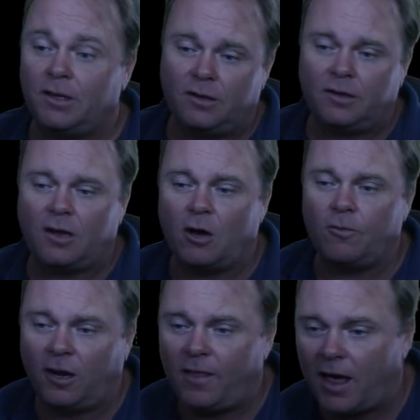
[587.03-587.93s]
Hopefully
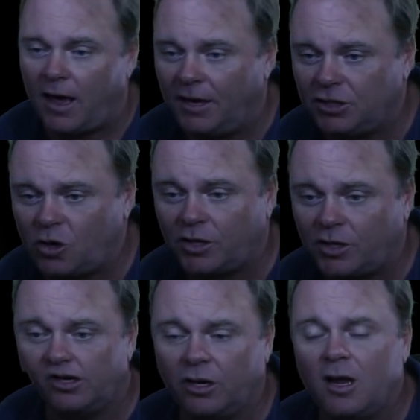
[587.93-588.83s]
that answers your question.
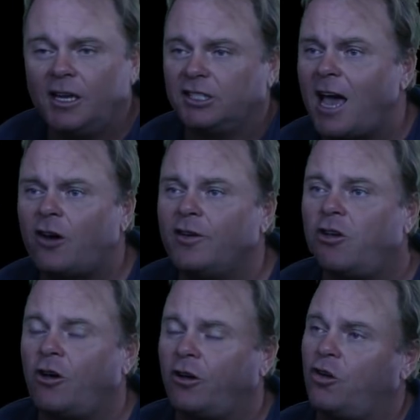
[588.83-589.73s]
Zachary's got
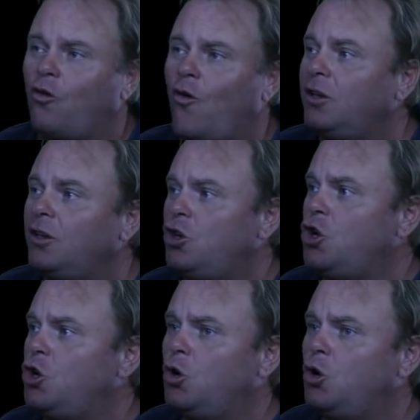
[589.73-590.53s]
a great new